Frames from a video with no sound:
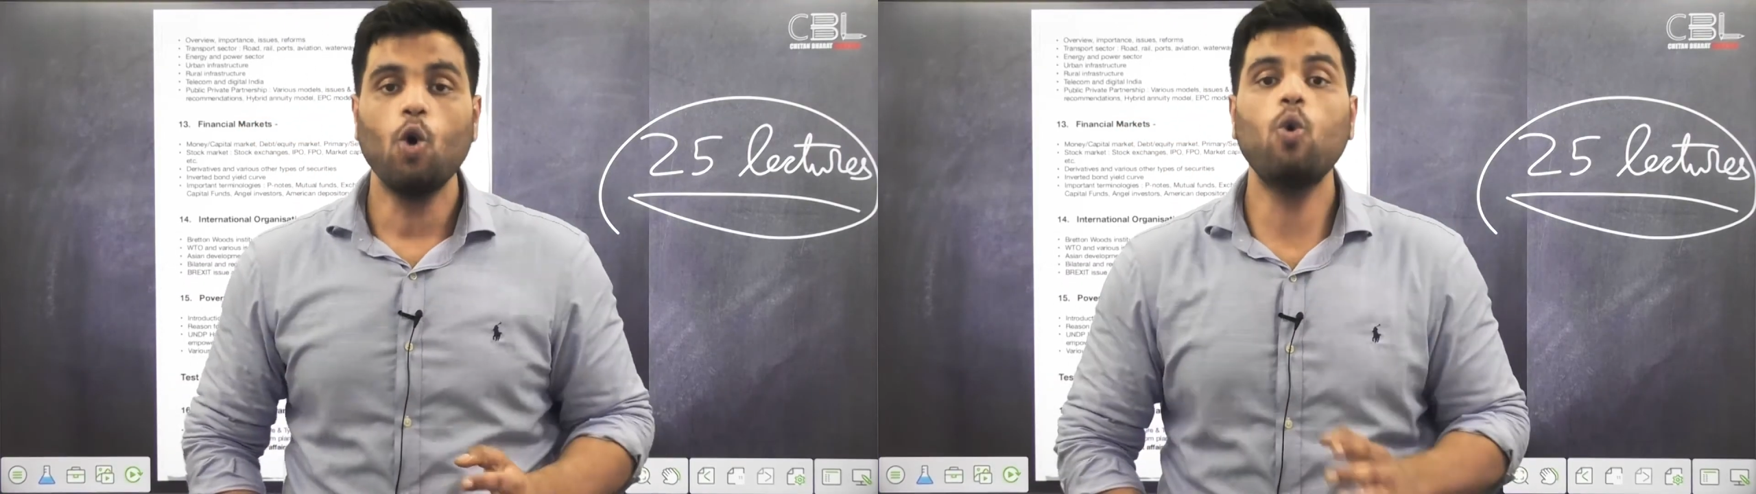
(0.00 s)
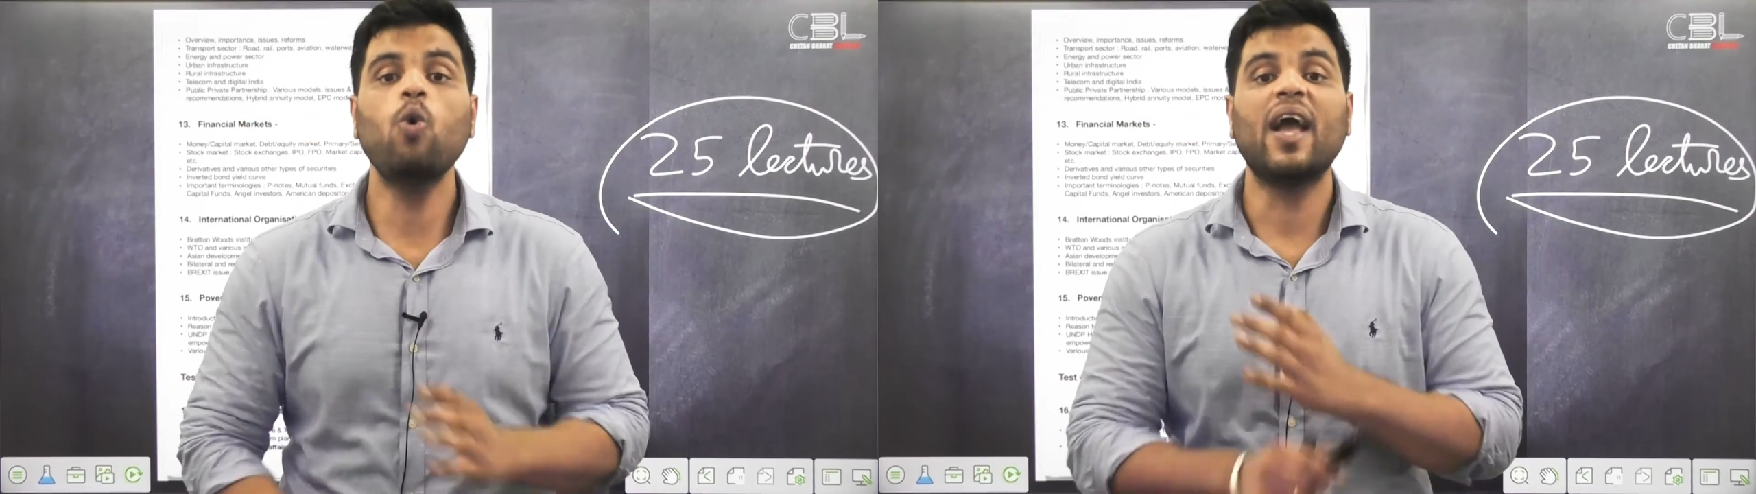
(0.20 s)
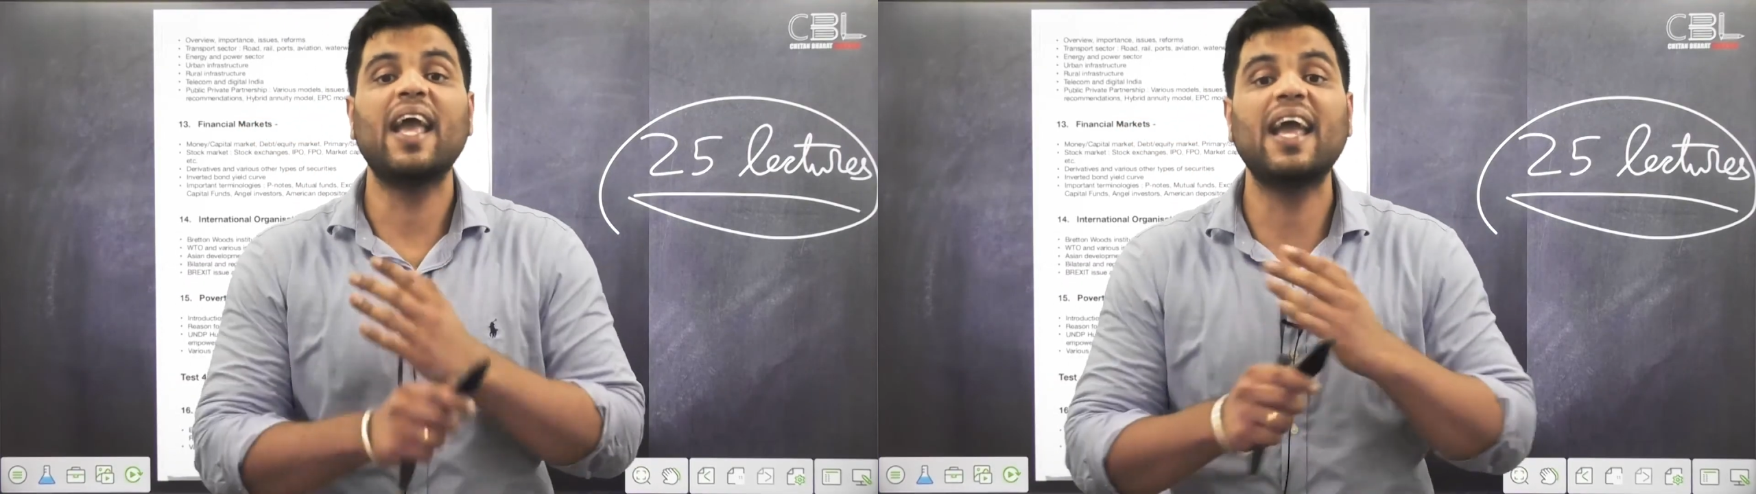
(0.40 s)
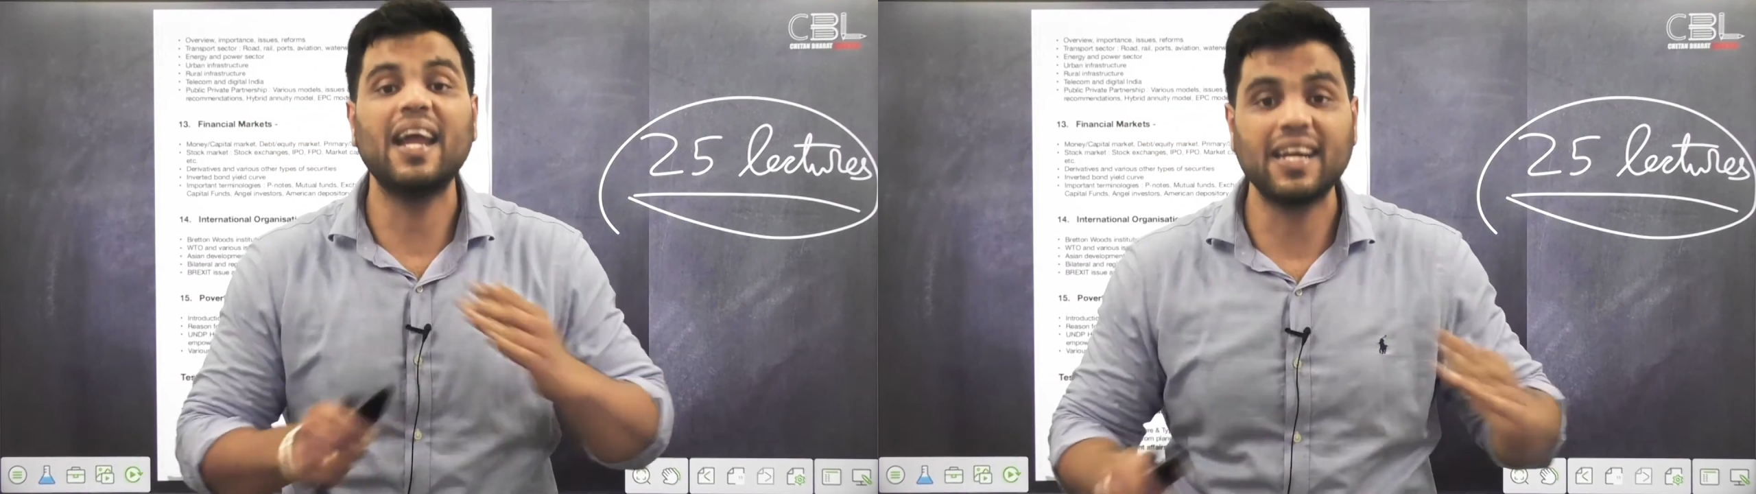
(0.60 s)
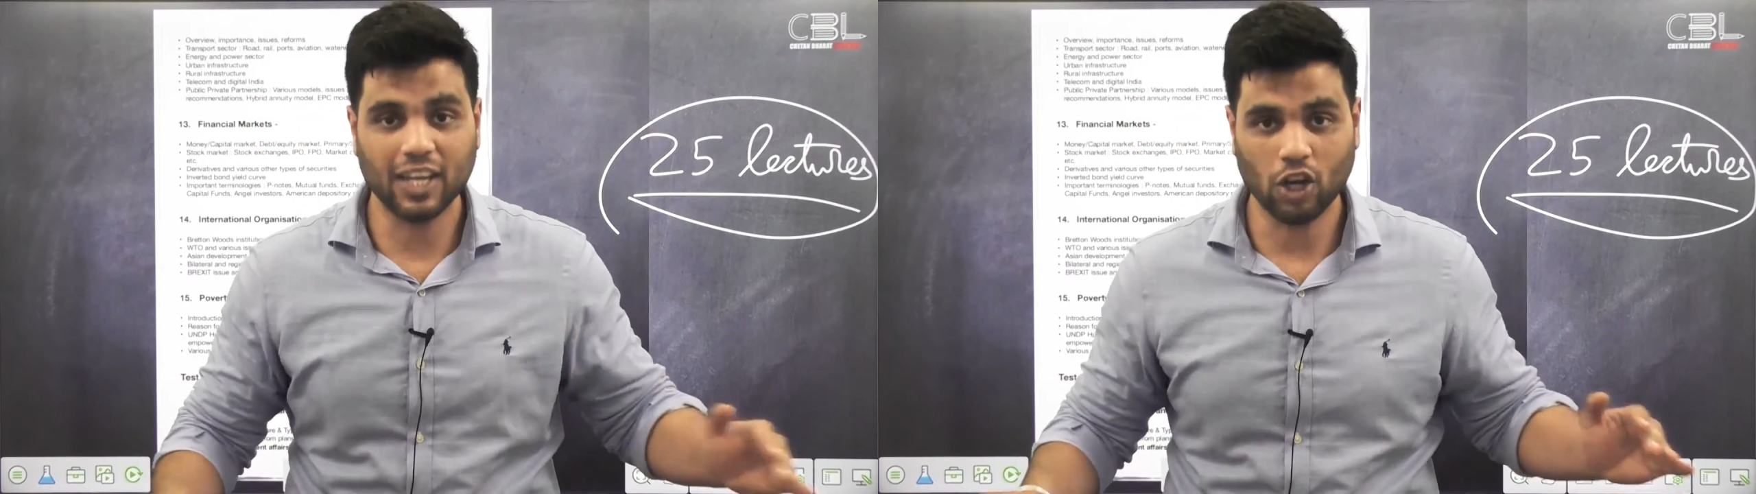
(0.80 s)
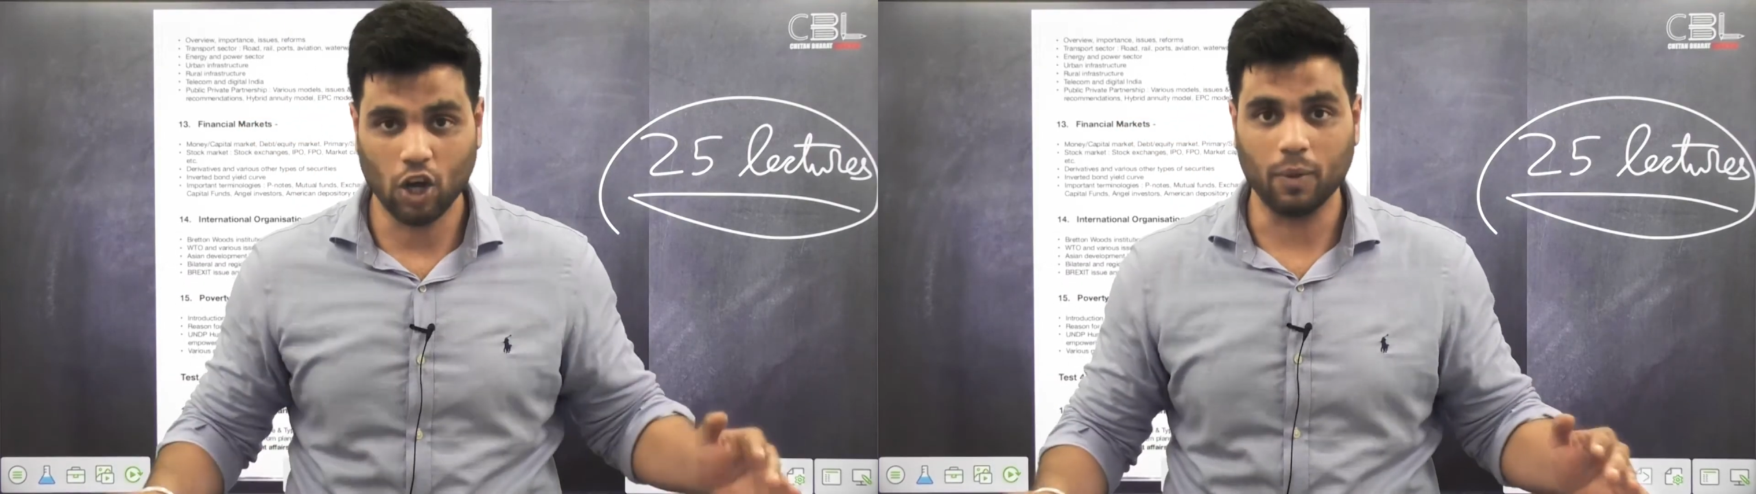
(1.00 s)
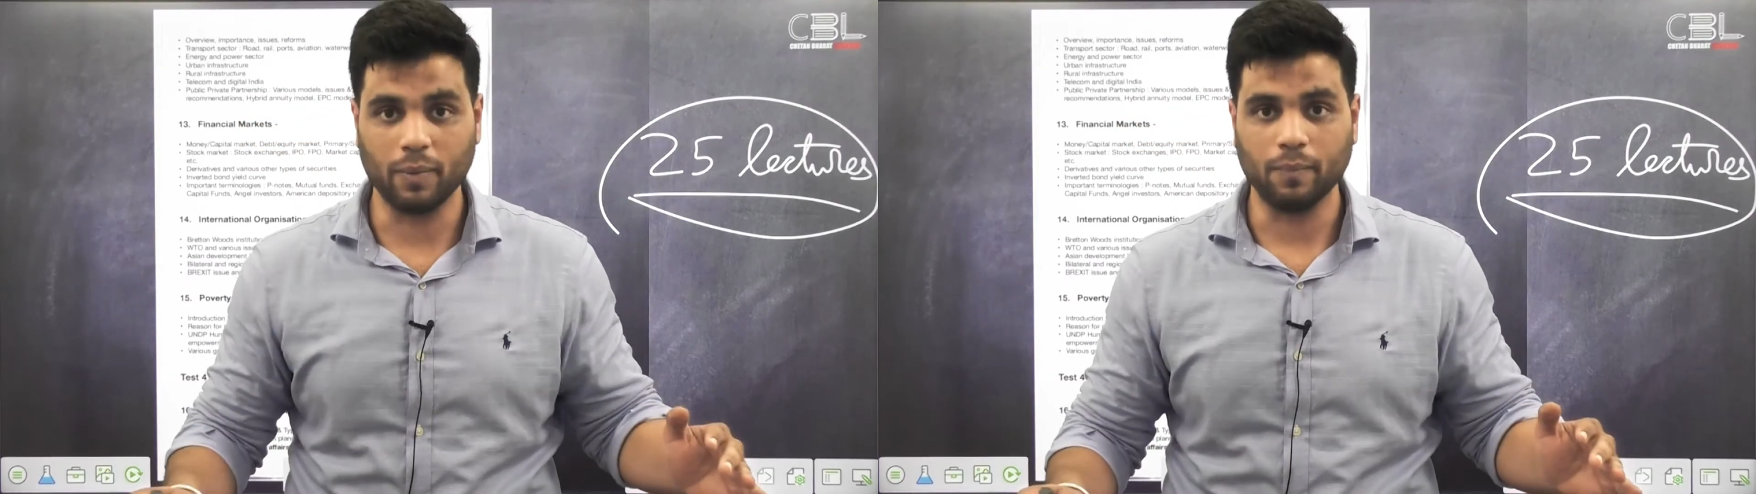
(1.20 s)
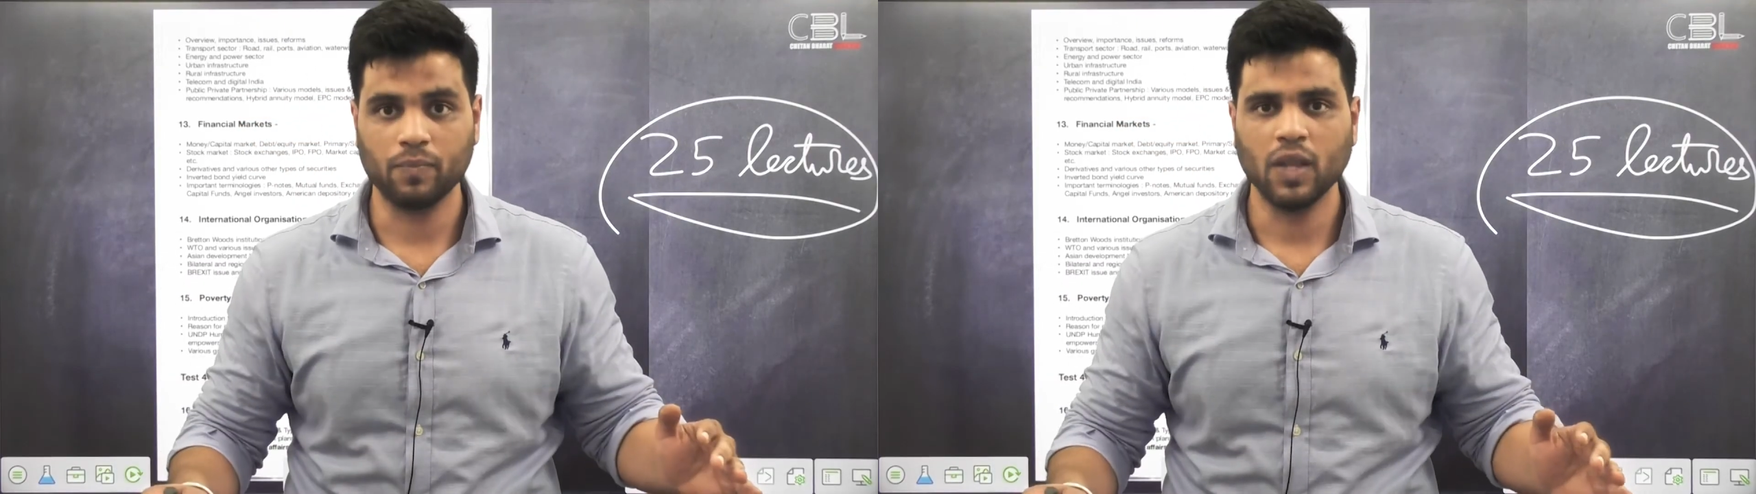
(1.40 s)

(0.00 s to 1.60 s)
who hate economy.